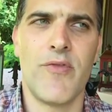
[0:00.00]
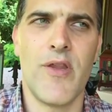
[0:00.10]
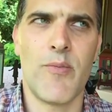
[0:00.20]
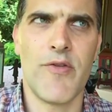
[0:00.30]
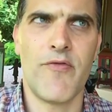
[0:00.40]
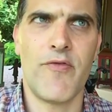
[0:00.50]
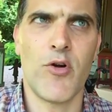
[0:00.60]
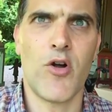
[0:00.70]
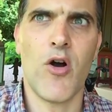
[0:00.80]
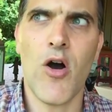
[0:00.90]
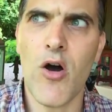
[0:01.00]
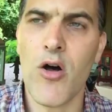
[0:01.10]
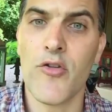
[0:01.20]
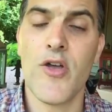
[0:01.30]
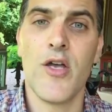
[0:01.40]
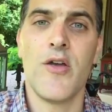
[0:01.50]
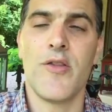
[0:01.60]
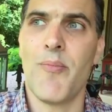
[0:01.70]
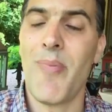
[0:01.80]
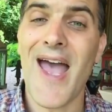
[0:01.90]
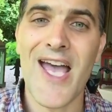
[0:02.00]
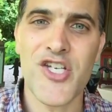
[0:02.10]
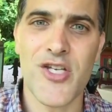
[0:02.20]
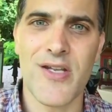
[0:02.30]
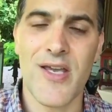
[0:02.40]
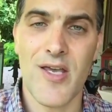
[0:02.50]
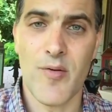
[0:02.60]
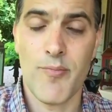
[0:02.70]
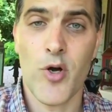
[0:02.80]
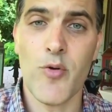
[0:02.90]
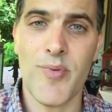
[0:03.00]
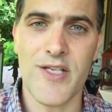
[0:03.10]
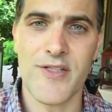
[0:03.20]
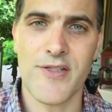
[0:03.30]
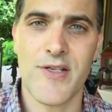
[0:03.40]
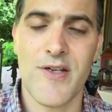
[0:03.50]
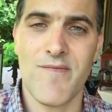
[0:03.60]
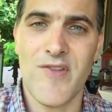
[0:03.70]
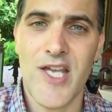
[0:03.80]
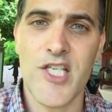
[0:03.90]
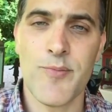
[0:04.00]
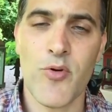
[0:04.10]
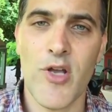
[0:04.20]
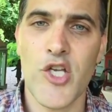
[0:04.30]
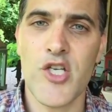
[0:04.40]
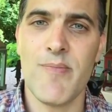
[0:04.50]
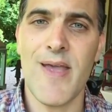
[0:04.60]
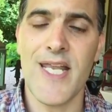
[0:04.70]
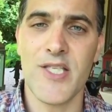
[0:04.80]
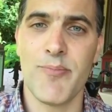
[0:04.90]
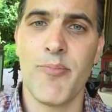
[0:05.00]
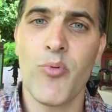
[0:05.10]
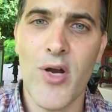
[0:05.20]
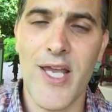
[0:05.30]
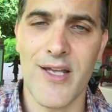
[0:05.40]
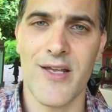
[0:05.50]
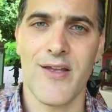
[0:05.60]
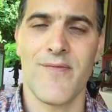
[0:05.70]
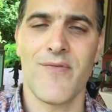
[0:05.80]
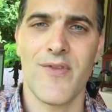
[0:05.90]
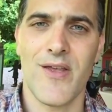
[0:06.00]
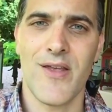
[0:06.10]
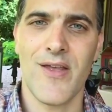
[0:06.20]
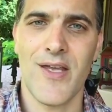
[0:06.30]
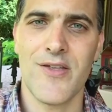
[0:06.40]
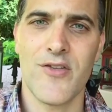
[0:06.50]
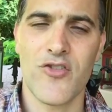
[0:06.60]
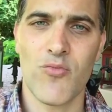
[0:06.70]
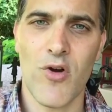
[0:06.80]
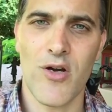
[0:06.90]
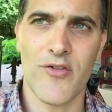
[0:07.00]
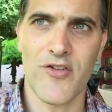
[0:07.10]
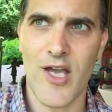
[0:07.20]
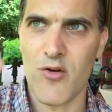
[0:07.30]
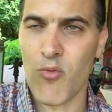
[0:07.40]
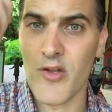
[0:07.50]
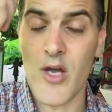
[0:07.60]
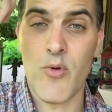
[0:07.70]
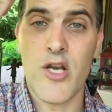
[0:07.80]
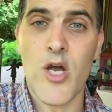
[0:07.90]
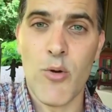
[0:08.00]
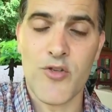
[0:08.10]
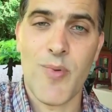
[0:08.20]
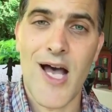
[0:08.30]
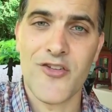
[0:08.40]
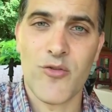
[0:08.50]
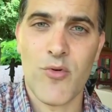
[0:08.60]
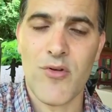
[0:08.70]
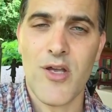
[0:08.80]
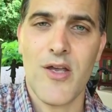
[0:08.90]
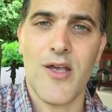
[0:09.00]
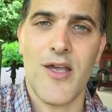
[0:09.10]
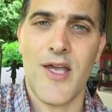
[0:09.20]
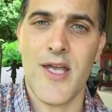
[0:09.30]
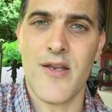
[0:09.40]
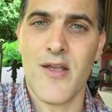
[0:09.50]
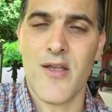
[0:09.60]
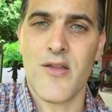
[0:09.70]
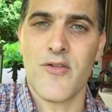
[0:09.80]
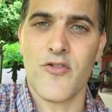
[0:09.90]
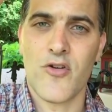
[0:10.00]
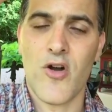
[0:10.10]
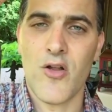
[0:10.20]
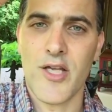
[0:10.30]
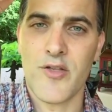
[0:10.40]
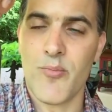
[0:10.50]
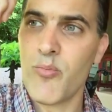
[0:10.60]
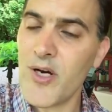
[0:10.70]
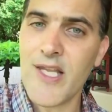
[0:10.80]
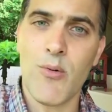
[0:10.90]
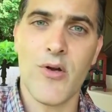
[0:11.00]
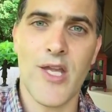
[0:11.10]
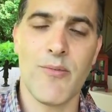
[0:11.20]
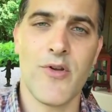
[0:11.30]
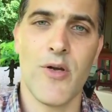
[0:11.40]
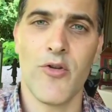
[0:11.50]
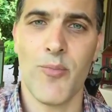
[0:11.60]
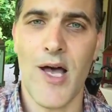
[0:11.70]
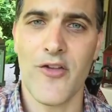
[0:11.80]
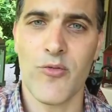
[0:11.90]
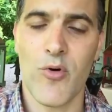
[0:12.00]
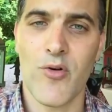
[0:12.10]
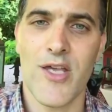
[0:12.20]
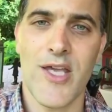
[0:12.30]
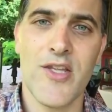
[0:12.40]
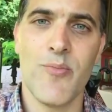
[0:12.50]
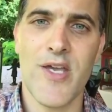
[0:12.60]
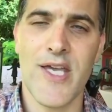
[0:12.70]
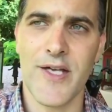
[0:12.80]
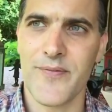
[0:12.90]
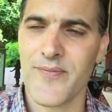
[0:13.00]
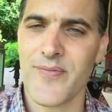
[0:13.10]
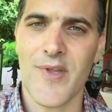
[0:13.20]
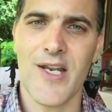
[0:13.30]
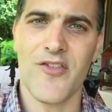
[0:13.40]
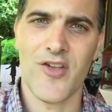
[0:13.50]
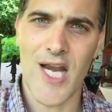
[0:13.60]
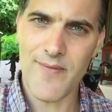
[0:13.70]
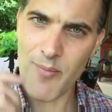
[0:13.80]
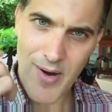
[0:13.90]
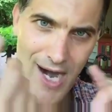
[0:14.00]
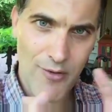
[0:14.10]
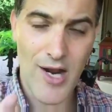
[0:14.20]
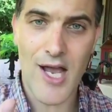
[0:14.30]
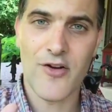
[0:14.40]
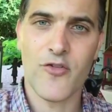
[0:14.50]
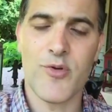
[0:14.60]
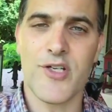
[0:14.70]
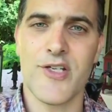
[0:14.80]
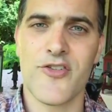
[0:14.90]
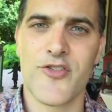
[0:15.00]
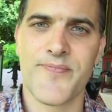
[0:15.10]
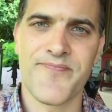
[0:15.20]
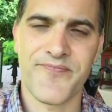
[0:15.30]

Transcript: that we feel called, passion, purpose, inspiration, meaning to bring into this world, this kind of world that we know is possible, and there's a calling to bring that world that we know is possible into being. And it's kind of a paradox, because